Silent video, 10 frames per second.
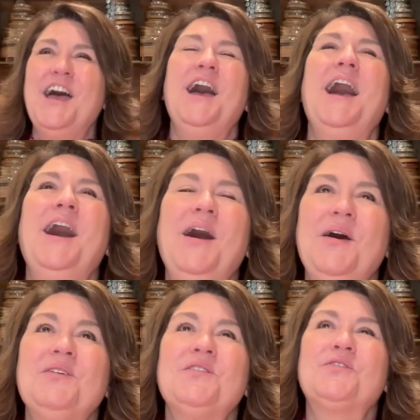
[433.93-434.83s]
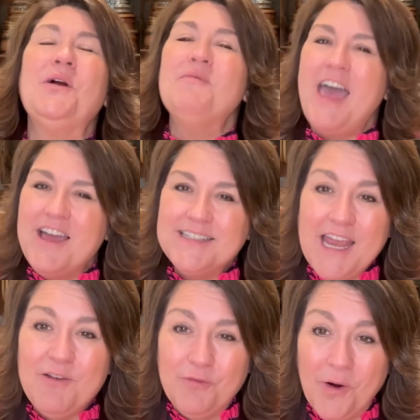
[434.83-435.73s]
Oh, from that
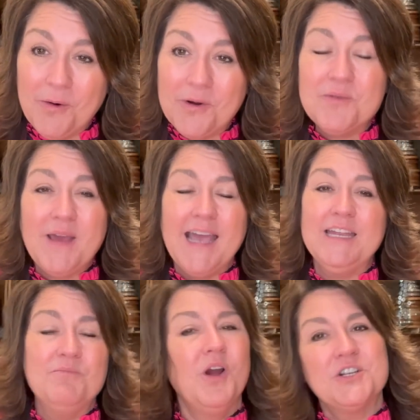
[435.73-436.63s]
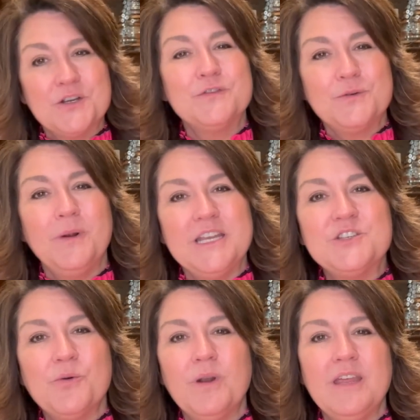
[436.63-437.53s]
day forward, back in March of
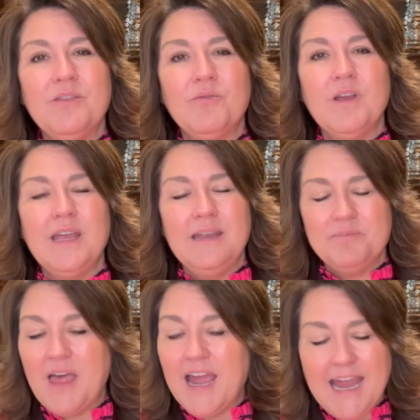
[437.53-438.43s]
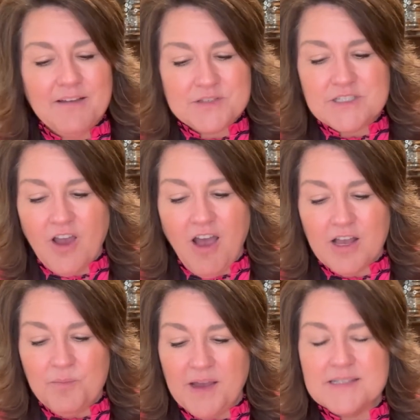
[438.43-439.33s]
2023, I have to
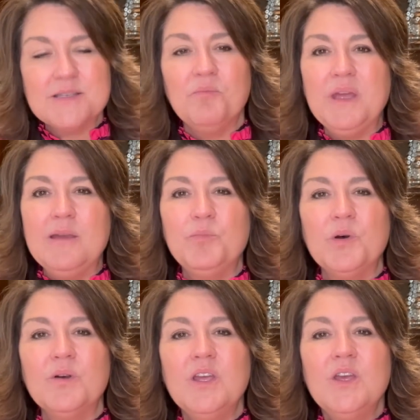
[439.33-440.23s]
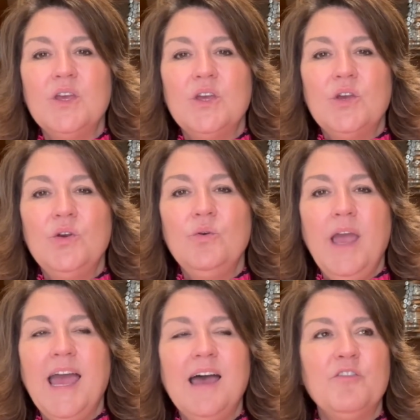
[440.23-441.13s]
talk about some people who
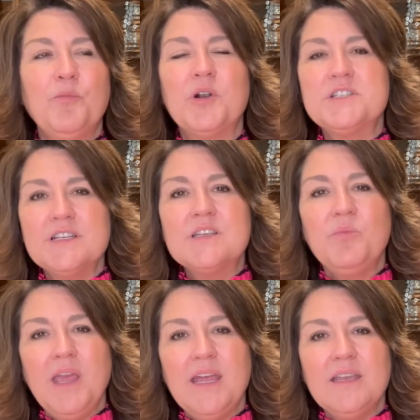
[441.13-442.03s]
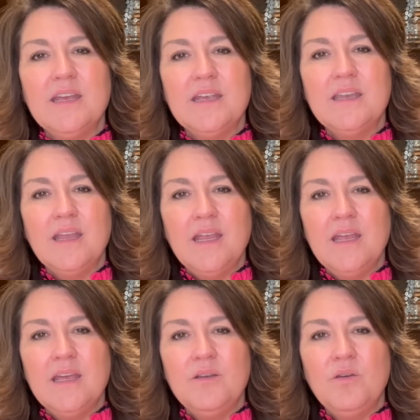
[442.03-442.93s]
have participated
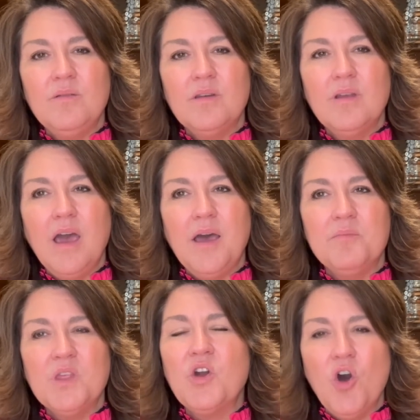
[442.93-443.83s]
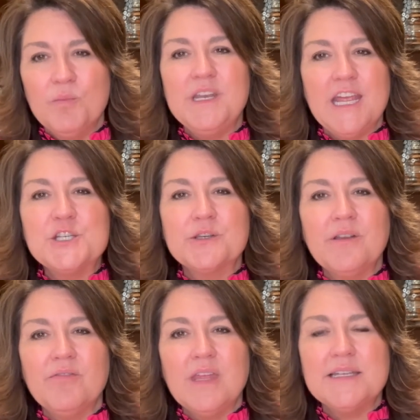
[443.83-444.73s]
in the culmination
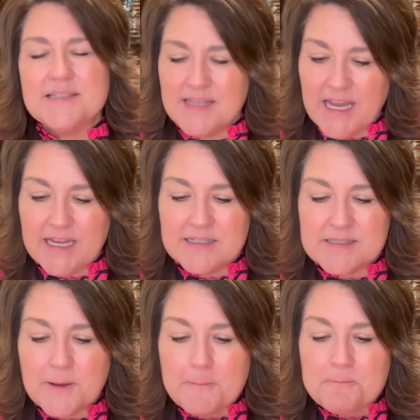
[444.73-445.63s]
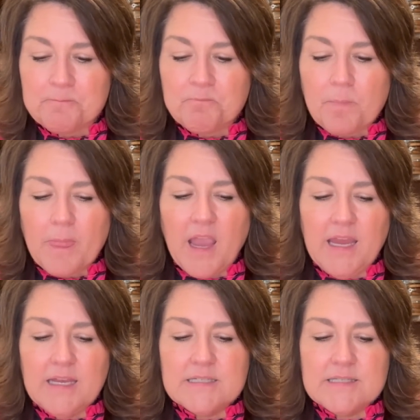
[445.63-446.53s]
of these things.
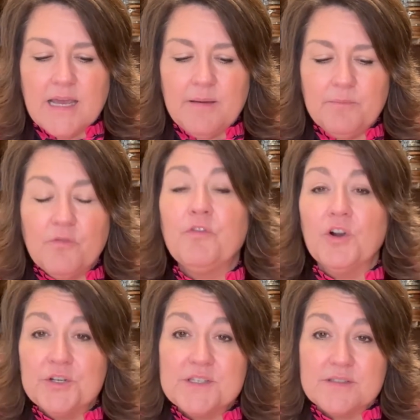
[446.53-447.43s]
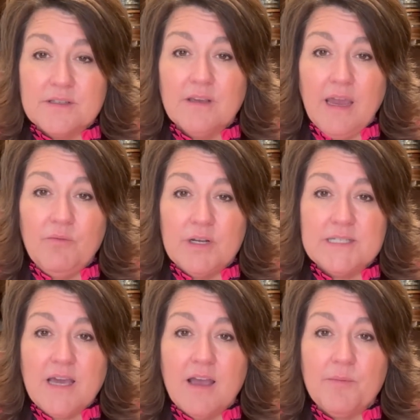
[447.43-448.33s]
And first, I want
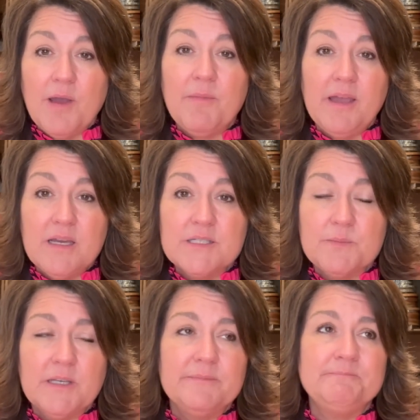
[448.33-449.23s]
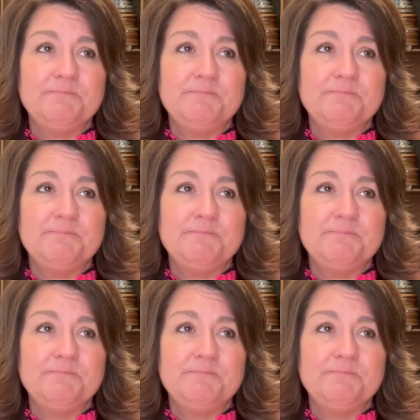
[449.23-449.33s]
to talk about my husband.